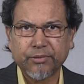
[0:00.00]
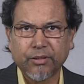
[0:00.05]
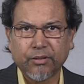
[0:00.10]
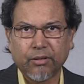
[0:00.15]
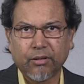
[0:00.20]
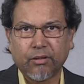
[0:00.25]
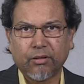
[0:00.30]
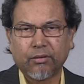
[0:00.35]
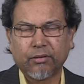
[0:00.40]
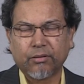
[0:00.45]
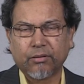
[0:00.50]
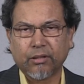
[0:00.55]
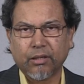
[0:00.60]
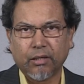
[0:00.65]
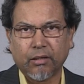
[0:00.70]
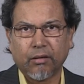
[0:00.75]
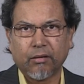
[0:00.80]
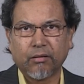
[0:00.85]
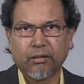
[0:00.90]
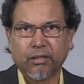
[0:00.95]
or
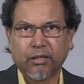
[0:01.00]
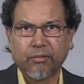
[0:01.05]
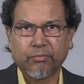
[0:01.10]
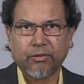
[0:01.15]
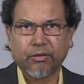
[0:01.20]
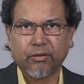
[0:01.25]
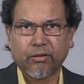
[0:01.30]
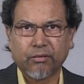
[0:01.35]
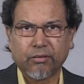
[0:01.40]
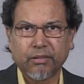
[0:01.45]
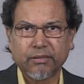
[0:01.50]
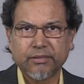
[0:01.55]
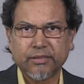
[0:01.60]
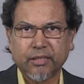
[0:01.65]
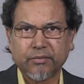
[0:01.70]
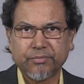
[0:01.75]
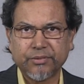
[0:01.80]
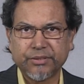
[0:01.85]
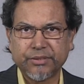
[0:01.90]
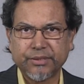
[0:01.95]
long-term contract
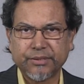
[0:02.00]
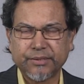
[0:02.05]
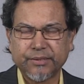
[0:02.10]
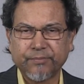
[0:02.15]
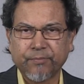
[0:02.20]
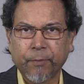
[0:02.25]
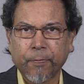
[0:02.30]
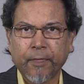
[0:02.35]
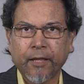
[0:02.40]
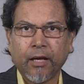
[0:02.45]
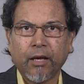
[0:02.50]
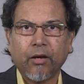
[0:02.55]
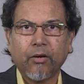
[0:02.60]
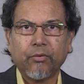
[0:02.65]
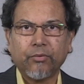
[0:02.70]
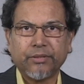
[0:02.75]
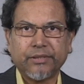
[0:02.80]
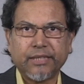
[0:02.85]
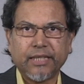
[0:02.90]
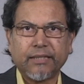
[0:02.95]
services.
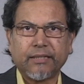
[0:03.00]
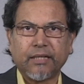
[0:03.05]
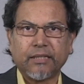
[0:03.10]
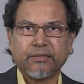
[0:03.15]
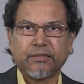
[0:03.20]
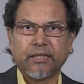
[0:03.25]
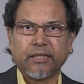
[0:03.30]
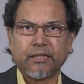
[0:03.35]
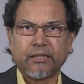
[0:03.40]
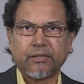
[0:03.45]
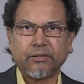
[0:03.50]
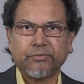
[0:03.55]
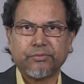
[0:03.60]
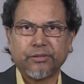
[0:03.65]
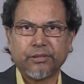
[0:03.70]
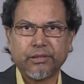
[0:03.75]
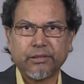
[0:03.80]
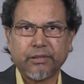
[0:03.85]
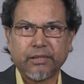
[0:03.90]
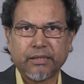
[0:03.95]
With that, I thank you for
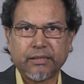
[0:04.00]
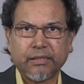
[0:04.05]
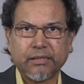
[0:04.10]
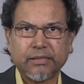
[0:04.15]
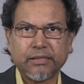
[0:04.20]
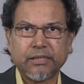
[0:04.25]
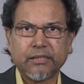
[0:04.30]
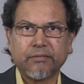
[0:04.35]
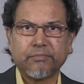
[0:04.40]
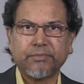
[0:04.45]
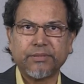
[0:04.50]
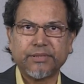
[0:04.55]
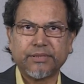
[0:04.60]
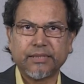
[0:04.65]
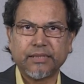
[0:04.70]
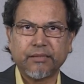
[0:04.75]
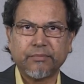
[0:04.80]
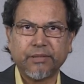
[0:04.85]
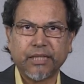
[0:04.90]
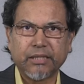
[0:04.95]
your attention. Please
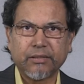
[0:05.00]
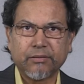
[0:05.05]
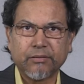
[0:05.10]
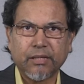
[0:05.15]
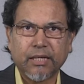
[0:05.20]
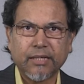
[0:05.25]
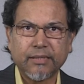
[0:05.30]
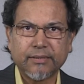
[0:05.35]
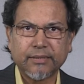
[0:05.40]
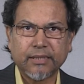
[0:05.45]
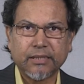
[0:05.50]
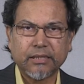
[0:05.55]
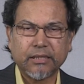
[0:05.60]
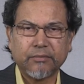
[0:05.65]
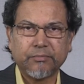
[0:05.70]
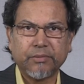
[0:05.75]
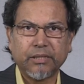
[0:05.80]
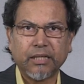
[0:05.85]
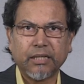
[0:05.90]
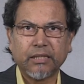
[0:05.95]
get back to us at
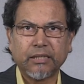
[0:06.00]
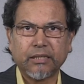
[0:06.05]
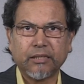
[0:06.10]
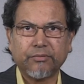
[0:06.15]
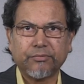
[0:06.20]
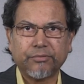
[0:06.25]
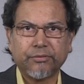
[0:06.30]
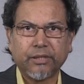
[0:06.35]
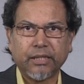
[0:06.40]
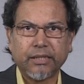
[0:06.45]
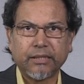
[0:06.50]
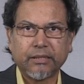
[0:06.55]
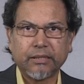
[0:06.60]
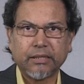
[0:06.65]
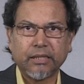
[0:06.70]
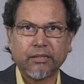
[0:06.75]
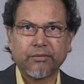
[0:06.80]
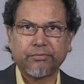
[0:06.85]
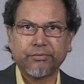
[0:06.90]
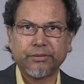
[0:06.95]
email
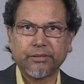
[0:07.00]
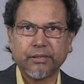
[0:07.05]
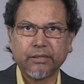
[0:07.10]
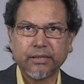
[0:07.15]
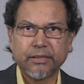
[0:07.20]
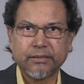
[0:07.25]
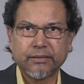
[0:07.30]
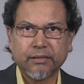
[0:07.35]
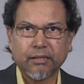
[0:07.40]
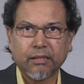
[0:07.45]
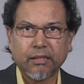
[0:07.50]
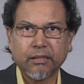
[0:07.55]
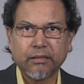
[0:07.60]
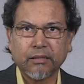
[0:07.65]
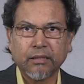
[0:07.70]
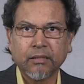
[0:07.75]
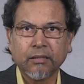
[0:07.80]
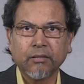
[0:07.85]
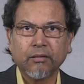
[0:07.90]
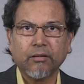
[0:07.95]
info@arphotonics.org,
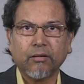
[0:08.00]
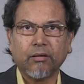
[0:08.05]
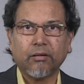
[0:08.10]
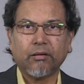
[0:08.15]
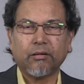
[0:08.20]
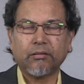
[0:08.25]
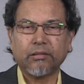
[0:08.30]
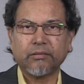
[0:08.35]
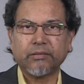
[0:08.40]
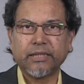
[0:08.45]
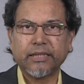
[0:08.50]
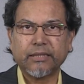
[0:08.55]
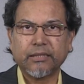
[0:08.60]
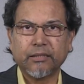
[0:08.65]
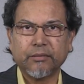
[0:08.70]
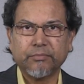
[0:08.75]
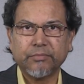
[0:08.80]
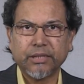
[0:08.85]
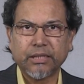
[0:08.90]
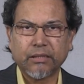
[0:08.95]
or you can give
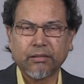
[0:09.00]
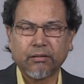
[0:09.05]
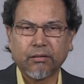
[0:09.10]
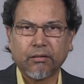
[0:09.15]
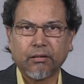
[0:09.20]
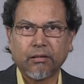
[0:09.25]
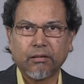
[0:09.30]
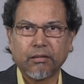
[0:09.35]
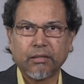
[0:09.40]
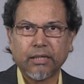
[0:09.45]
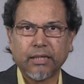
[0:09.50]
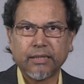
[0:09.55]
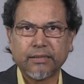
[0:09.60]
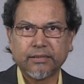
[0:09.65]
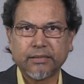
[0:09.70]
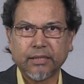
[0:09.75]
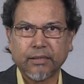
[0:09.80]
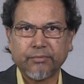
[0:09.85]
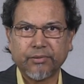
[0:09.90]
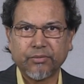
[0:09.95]
me a call at
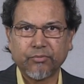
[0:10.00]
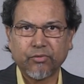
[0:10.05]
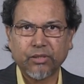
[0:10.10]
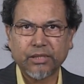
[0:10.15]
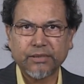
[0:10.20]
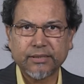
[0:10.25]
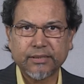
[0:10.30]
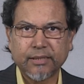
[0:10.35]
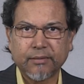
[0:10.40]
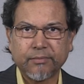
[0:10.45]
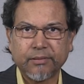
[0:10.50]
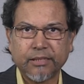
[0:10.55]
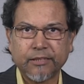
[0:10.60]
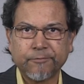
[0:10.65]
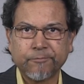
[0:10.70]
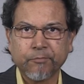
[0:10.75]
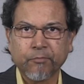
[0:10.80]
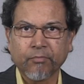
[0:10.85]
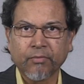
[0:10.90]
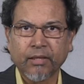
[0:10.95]

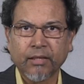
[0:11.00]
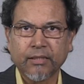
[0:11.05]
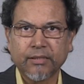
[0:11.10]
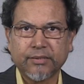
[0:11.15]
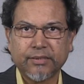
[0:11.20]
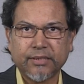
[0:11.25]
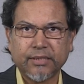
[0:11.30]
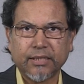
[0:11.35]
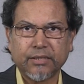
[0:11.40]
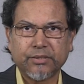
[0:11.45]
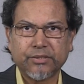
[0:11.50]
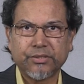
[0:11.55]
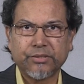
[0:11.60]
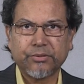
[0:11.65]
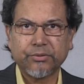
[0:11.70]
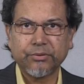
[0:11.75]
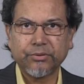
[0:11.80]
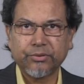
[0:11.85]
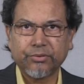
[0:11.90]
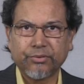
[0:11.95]

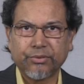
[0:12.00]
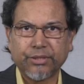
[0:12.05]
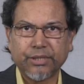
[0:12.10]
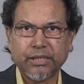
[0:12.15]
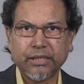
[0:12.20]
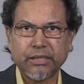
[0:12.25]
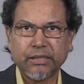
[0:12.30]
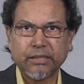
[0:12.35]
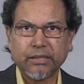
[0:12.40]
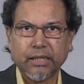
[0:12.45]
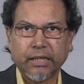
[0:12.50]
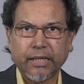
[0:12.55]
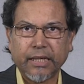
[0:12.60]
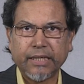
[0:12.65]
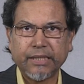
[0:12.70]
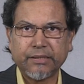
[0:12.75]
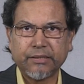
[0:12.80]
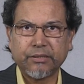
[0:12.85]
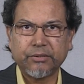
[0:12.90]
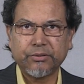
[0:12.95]

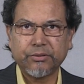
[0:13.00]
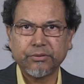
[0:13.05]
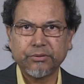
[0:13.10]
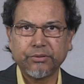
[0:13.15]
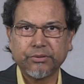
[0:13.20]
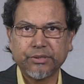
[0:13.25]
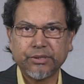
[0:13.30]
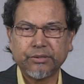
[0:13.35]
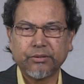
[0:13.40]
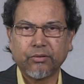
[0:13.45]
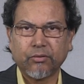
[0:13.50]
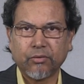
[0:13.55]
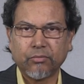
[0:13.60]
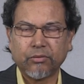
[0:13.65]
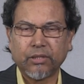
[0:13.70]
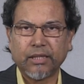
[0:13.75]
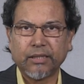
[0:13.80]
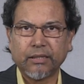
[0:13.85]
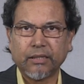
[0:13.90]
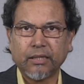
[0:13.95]

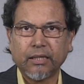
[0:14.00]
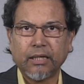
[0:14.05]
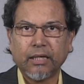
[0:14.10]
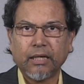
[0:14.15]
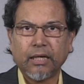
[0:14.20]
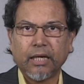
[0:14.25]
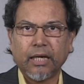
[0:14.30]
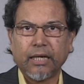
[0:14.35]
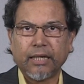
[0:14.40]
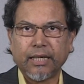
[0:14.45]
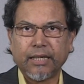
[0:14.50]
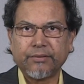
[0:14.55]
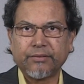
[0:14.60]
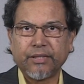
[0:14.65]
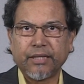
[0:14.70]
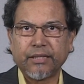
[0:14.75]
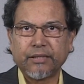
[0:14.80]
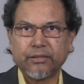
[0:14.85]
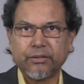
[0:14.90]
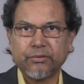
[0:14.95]
717-623-8201. And I
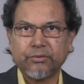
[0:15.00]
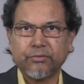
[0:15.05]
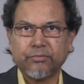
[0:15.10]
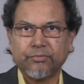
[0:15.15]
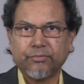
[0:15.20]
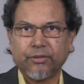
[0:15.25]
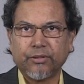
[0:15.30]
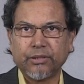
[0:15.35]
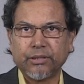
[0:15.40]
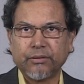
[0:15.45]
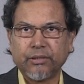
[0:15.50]
thank you for your